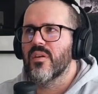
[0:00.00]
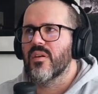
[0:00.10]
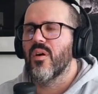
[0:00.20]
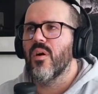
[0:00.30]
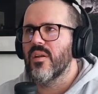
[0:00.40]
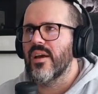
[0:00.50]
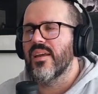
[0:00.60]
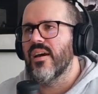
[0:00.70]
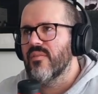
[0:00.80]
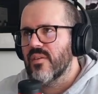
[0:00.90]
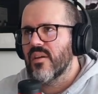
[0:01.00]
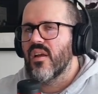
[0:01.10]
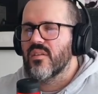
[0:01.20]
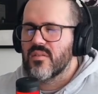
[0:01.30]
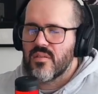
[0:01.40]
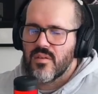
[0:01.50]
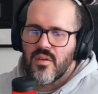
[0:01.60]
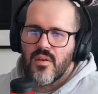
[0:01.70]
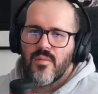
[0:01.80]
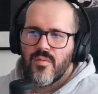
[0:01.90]
con I have against
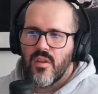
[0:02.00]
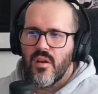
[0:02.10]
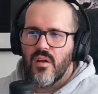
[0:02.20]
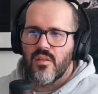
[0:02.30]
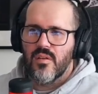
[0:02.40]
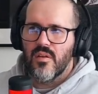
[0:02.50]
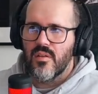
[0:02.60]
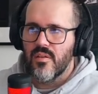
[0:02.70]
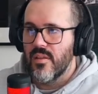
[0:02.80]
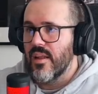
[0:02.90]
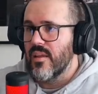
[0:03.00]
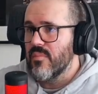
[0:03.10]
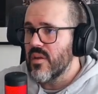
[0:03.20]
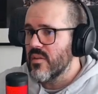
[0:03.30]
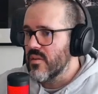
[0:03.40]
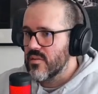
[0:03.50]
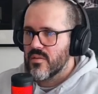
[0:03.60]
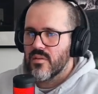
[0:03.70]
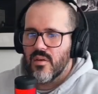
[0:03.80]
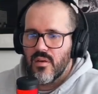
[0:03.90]
the daily
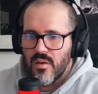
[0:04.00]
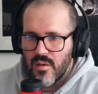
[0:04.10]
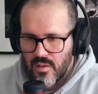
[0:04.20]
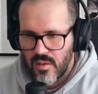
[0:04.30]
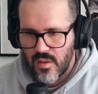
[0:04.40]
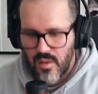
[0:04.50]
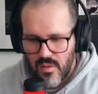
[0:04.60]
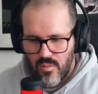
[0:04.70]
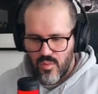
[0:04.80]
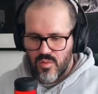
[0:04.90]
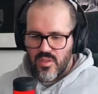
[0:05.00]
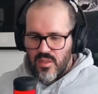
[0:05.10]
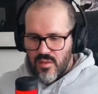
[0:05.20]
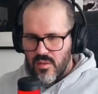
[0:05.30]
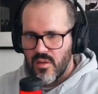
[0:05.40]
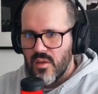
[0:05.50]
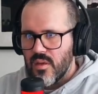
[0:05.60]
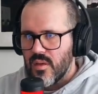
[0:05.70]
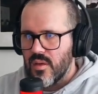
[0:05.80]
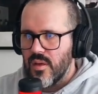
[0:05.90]
meetings routine,
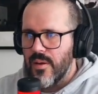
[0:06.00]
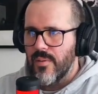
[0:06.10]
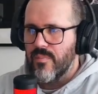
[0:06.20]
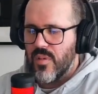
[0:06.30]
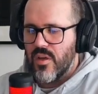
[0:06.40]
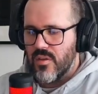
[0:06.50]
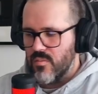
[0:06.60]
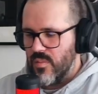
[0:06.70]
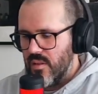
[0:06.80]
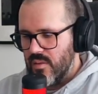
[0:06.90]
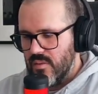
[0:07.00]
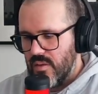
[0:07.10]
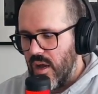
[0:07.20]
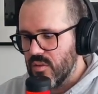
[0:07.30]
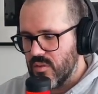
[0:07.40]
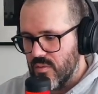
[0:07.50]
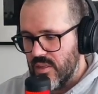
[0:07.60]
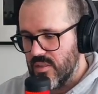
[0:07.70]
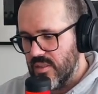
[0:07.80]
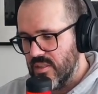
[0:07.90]
because, well, also
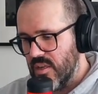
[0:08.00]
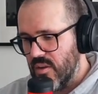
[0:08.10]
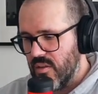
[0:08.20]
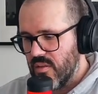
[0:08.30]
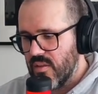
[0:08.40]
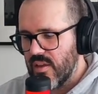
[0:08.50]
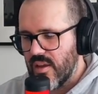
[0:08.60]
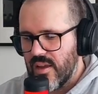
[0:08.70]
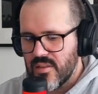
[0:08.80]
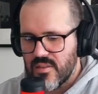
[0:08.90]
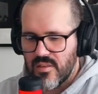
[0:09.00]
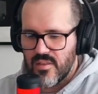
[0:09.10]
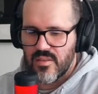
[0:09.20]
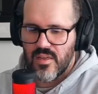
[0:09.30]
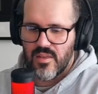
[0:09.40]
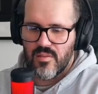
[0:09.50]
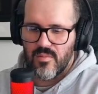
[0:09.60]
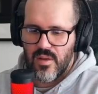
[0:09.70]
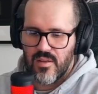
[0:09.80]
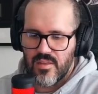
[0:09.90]
there's another thing against it, is that,
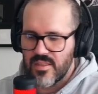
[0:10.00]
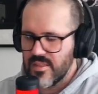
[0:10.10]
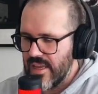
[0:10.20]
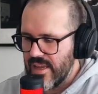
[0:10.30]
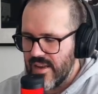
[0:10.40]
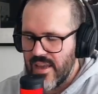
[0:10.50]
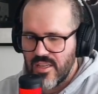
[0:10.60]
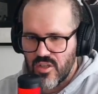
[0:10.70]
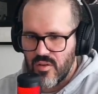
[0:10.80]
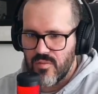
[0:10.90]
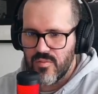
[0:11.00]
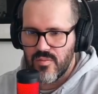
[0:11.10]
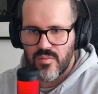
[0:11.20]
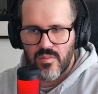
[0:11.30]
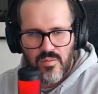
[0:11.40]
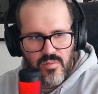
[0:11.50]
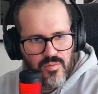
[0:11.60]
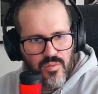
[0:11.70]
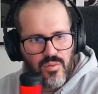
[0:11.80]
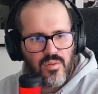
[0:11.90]
well, in this day and age of
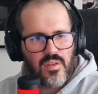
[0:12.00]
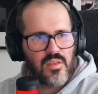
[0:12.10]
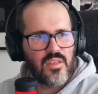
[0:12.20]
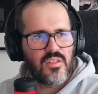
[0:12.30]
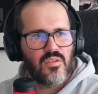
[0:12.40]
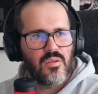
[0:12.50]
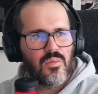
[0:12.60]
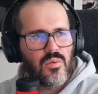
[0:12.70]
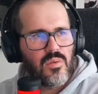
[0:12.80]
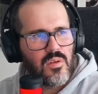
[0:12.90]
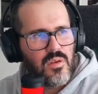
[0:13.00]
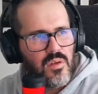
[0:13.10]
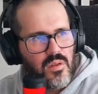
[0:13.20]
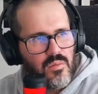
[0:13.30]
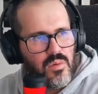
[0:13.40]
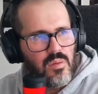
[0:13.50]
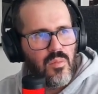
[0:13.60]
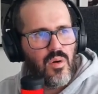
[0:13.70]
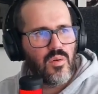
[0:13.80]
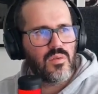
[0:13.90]
fully distributed
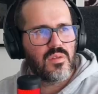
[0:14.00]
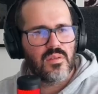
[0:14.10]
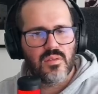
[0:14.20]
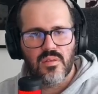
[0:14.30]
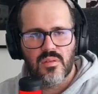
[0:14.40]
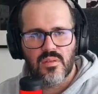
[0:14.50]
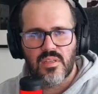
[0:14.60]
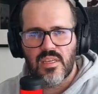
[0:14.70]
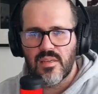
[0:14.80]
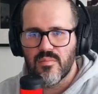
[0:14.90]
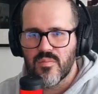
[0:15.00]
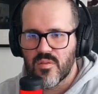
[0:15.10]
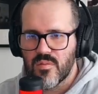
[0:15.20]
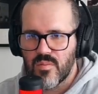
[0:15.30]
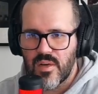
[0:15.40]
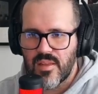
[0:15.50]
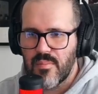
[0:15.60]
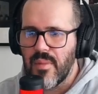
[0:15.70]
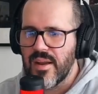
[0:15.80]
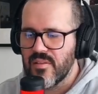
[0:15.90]
remote teams, where they
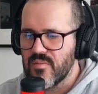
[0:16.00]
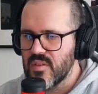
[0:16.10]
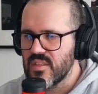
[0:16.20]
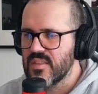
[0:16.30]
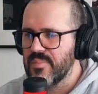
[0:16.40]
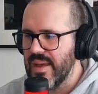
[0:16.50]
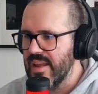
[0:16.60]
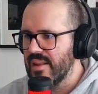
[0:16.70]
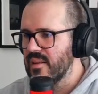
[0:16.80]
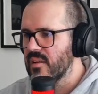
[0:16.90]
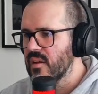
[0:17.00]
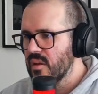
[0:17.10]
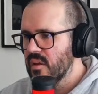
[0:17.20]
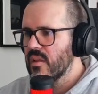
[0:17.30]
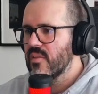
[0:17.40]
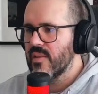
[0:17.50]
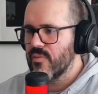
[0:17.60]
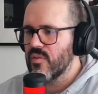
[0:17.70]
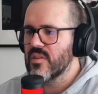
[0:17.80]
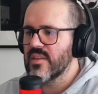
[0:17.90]
might even span
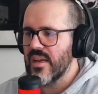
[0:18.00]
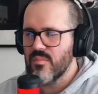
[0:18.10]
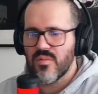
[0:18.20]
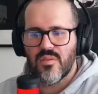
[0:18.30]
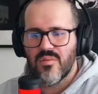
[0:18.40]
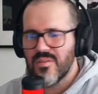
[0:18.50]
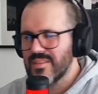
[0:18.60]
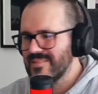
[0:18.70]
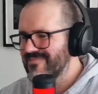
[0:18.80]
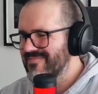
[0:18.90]
different time zones,